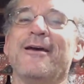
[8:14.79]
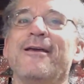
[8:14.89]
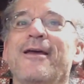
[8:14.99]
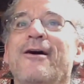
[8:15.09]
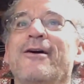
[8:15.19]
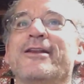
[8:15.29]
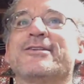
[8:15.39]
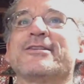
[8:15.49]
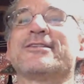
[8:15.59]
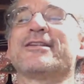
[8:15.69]
you know,
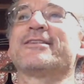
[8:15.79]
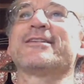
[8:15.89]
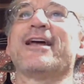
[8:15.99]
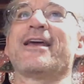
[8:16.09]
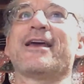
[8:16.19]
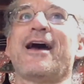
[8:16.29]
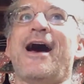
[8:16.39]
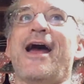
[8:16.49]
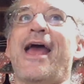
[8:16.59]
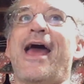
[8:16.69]
it's like,
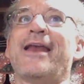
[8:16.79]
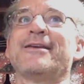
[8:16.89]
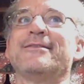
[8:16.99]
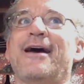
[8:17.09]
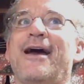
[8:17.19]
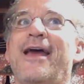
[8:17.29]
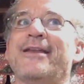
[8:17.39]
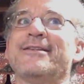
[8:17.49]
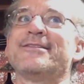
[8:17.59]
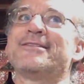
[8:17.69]
I
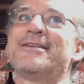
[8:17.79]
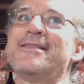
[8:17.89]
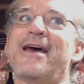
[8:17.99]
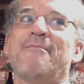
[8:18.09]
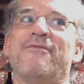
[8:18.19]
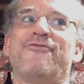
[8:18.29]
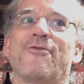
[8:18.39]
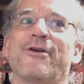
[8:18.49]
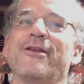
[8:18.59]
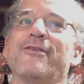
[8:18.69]
hadn't seen that
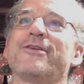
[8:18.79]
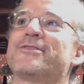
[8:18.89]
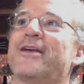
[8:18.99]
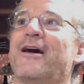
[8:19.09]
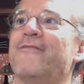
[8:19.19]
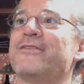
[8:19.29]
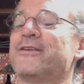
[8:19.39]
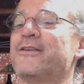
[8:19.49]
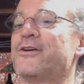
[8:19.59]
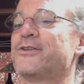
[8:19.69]
before. You know, these, like,
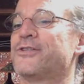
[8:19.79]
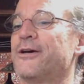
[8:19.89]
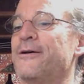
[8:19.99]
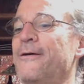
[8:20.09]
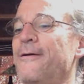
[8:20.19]
obviously there's a